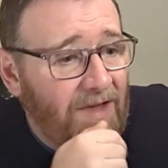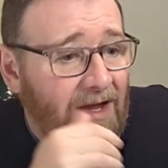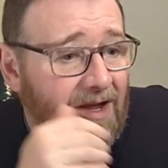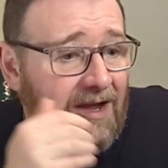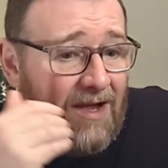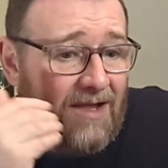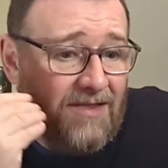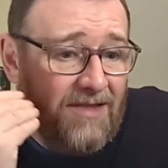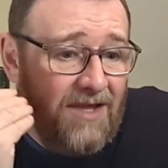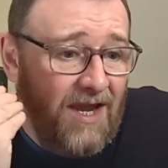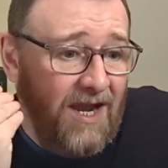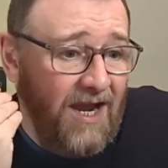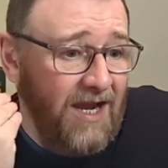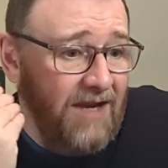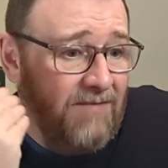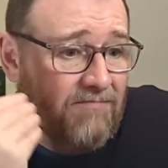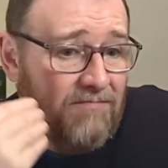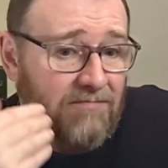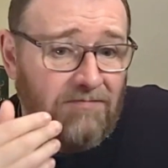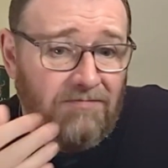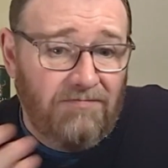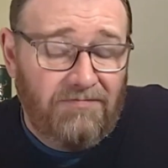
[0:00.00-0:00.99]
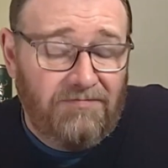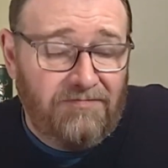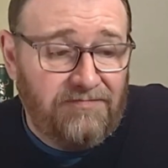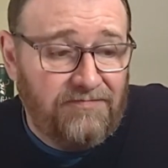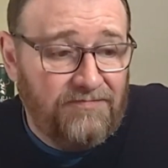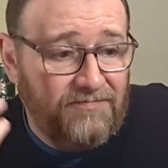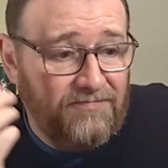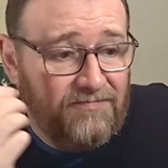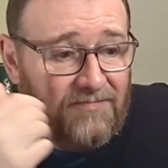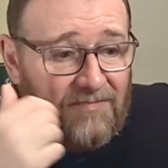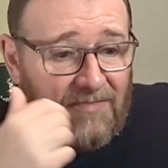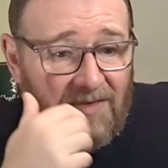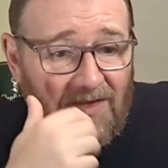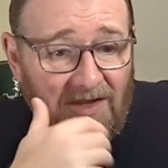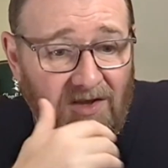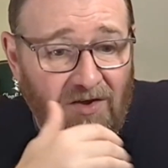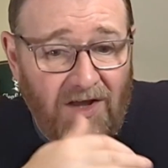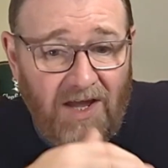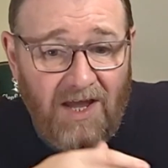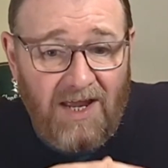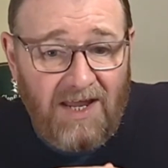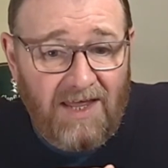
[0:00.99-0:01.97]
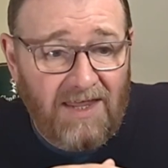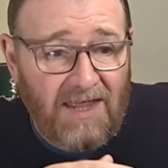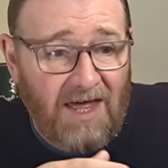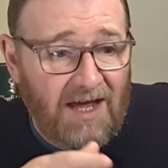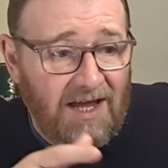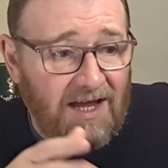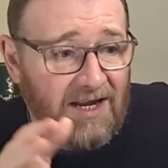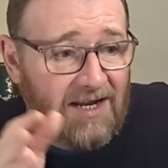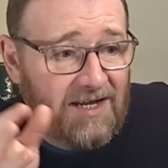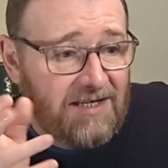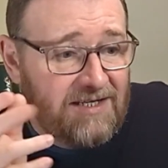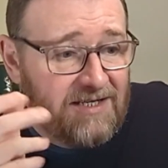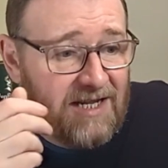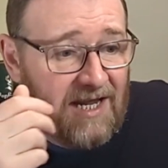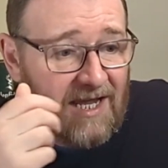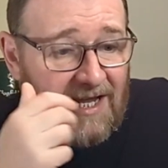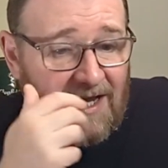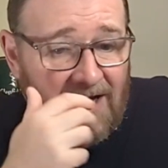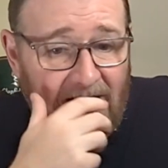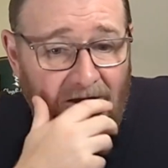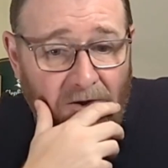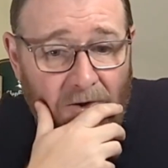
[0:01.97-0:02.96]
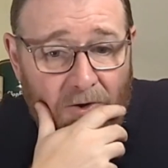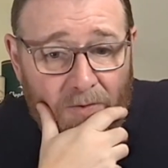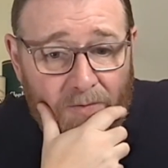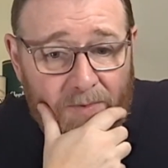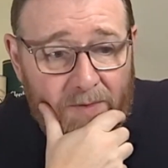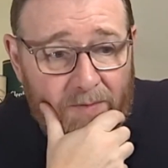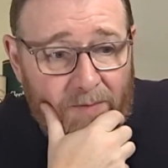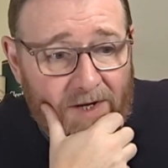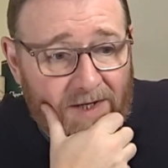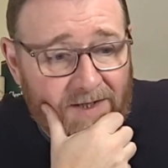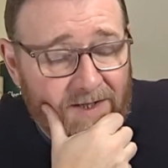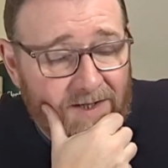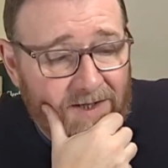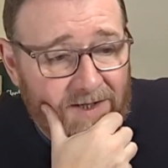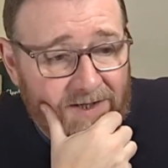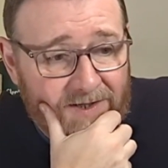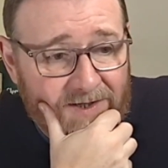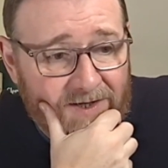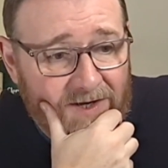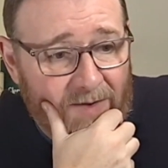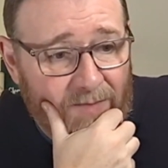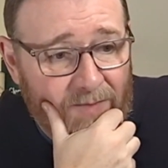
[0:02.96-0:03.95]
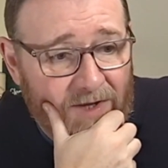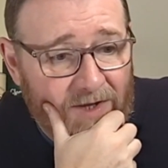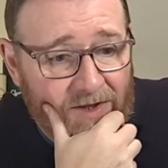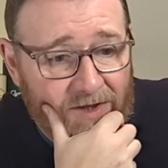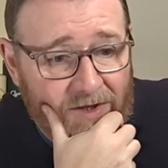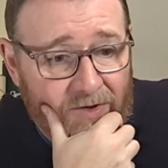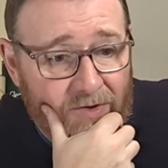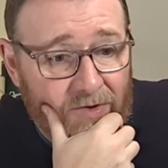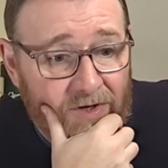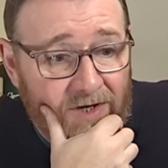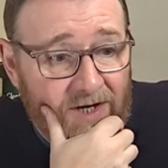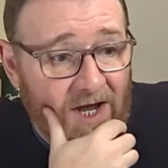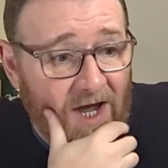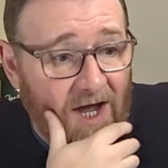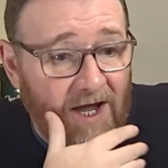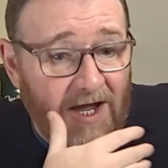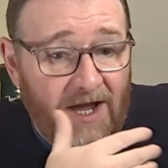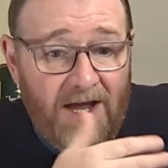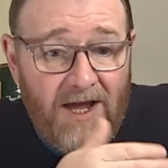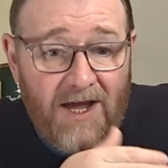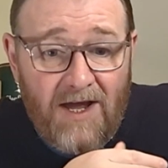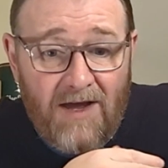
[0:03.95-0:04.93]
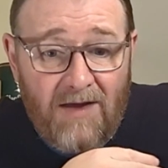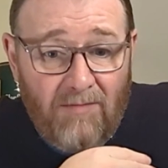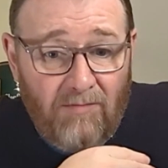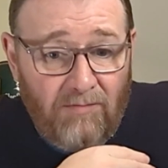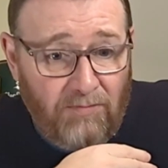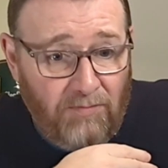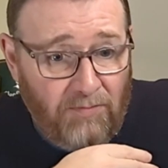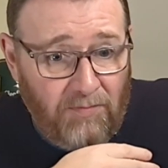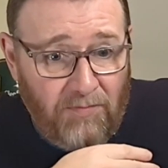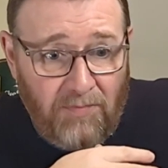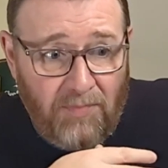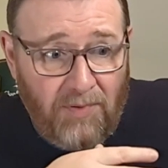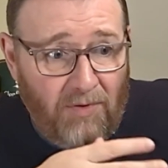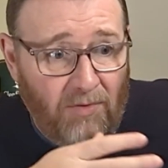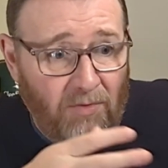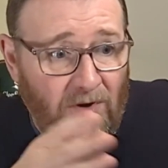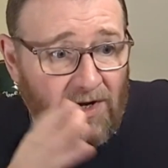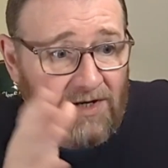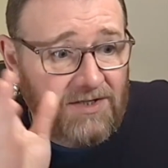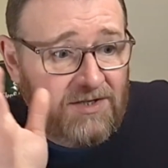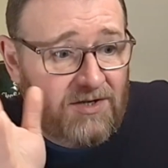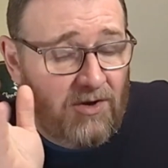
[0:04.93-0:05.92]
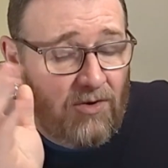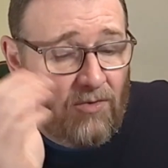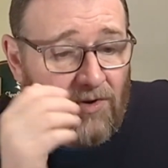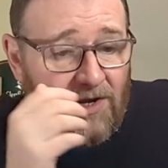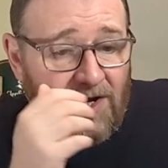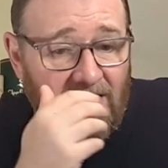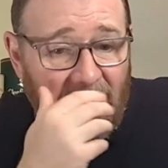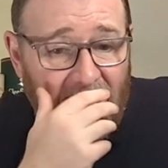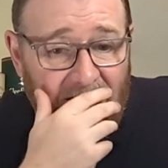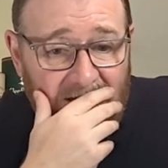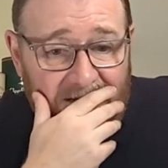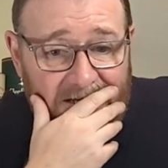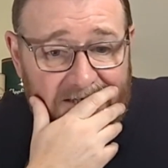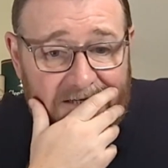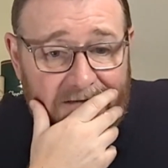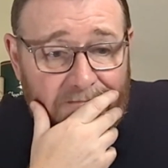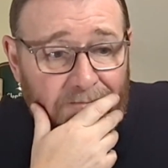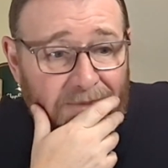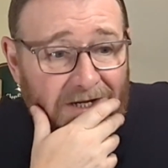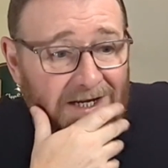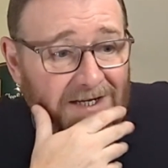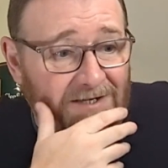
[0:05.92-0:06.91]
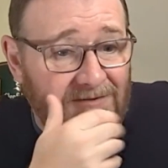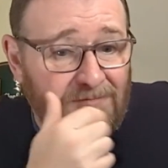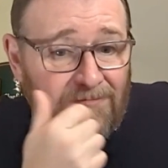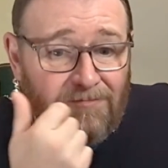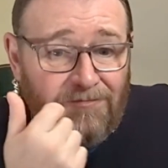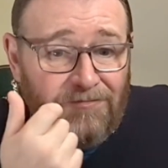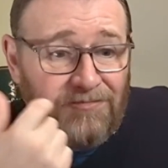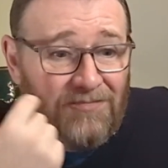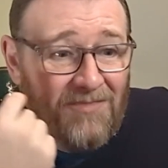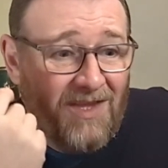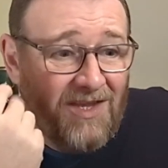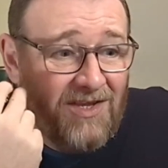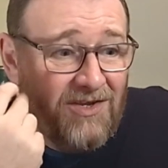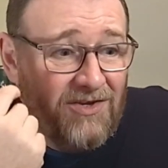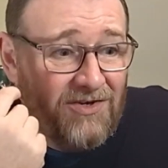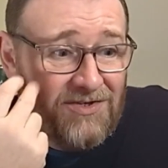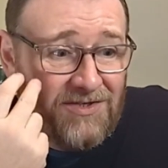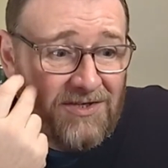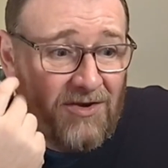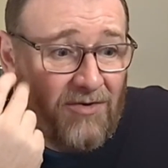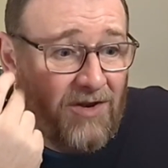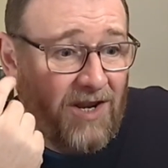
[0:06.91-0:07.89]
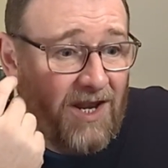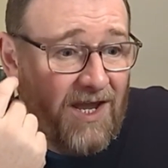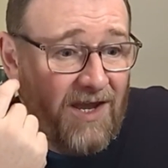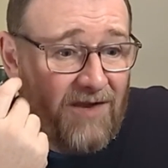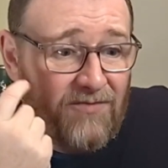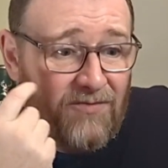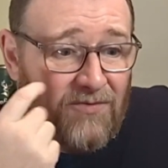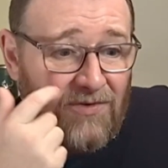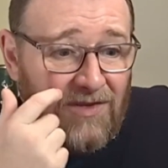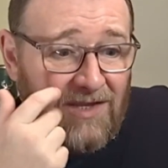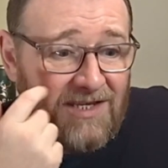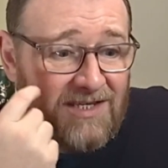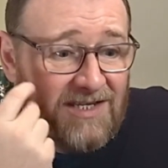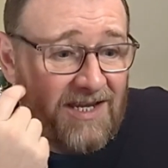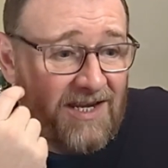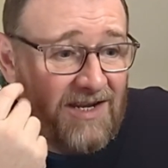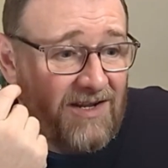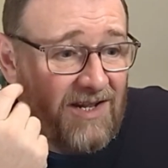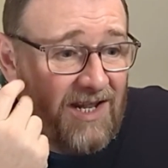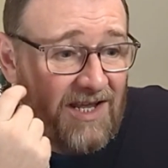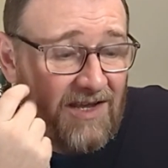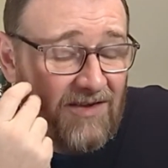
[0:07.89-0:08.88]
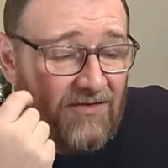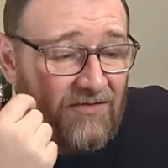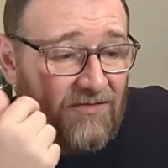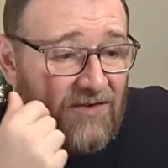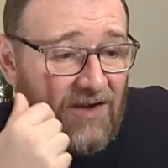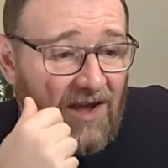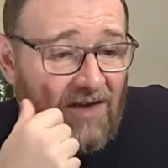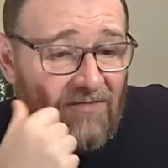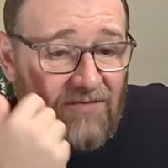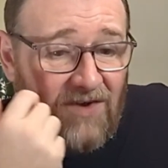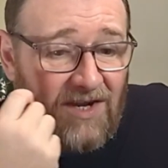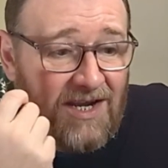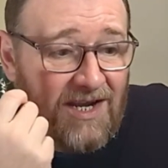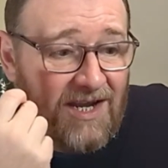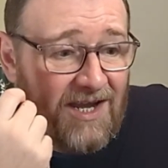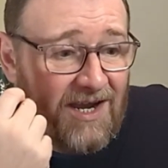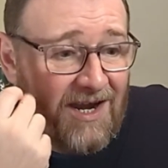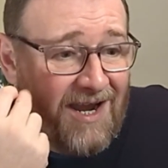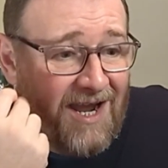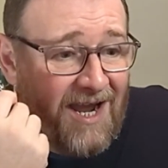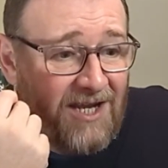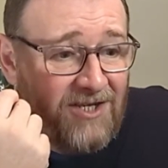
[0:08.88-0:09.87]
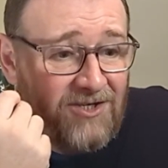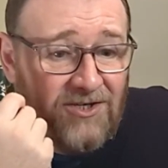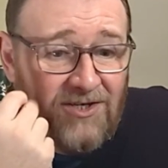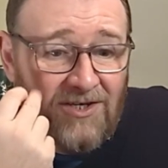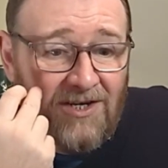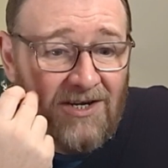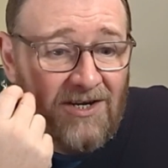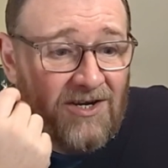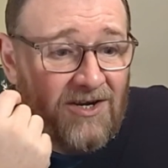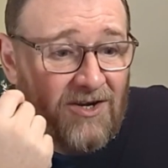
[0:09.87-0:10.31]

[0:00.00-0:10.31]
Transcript: And then you're getting that kind of slight kind of hoppy bitterness coming through in that. But once it all kind of dissipates, you're still left with this kind of a vinegar edge